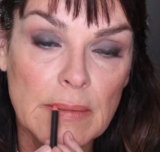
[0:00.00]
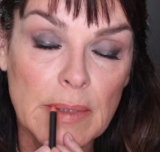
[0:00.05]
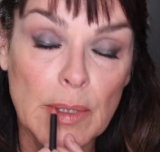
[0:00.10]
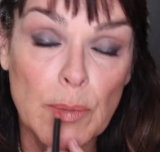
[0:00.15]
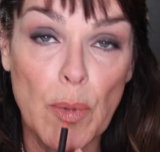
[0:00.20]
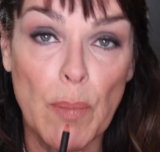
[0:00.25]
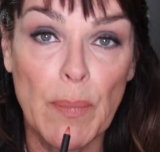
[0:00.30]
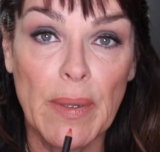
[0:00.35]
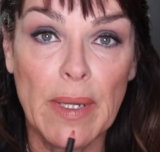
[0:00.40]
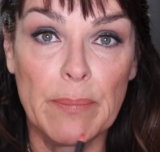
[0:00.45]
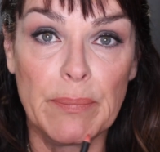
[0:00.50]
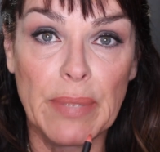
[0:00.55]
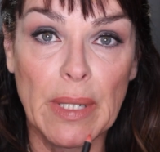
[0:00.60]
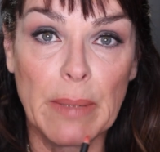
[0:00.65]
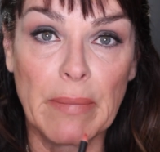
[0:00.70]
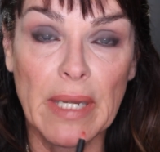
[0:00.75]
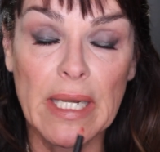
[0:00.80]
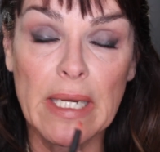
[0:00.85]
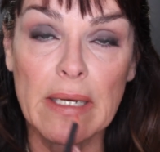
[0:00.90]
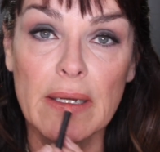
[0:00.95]
People pay
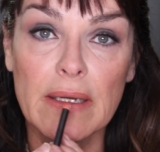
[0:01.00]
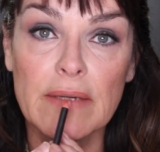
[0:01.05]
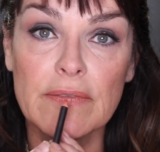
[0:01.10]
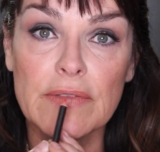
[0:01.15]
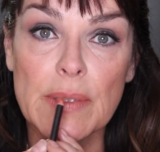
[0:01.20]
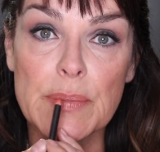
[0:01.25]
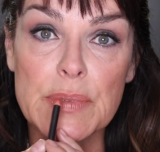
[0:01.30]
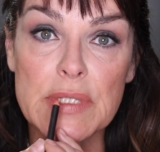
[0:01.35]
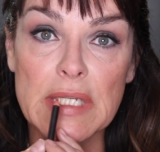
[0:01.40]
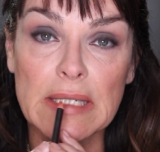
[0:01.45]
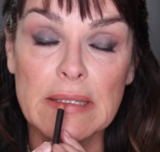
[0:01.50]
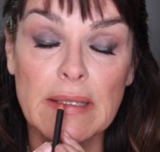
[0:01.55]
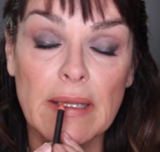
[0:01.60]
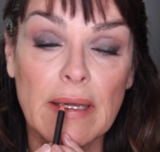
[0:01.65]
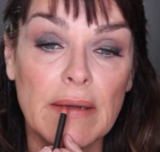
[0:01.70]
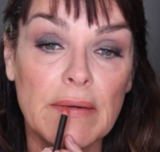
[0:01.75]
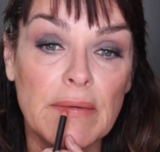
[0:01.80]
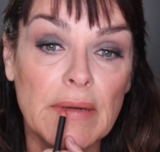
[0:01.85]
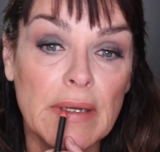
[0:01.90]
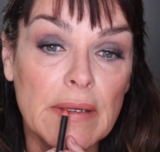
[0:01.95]
big money to have lips like
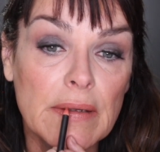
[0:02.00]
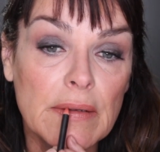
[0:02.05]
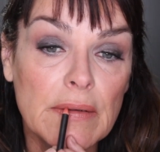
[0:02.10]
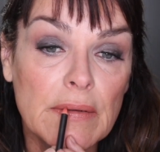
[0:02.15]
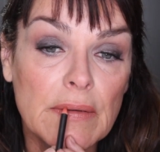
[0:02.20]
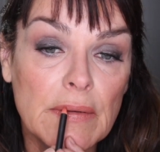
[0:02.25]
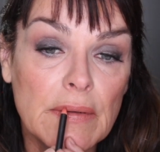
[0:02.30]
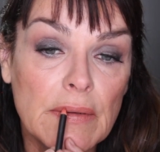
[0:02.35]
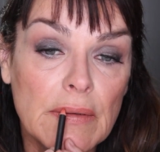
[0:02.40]
that, right?